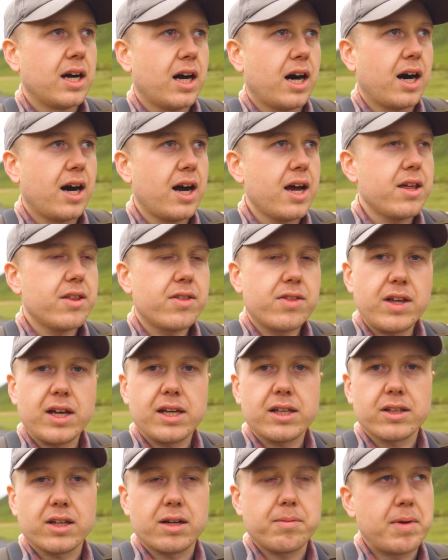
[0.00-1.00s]
I
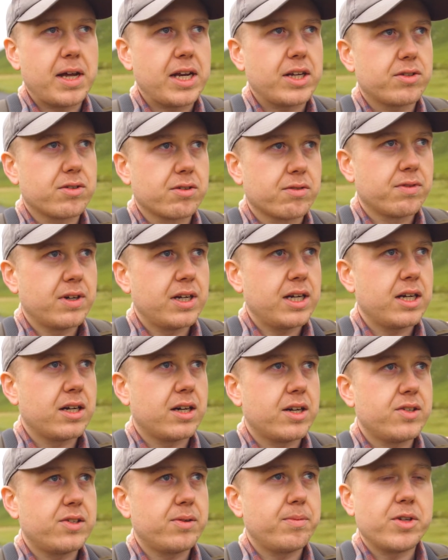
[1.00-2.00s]
think that it makes for a really
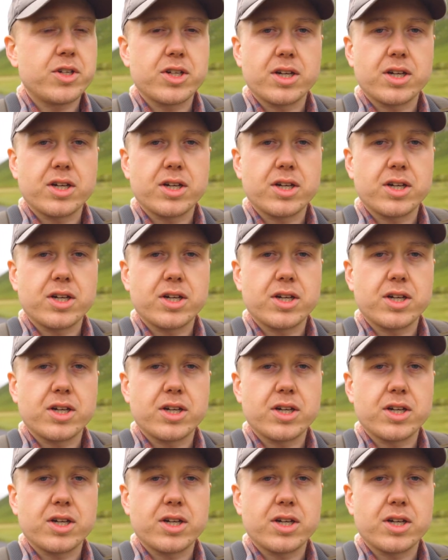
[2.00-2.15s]
nice image,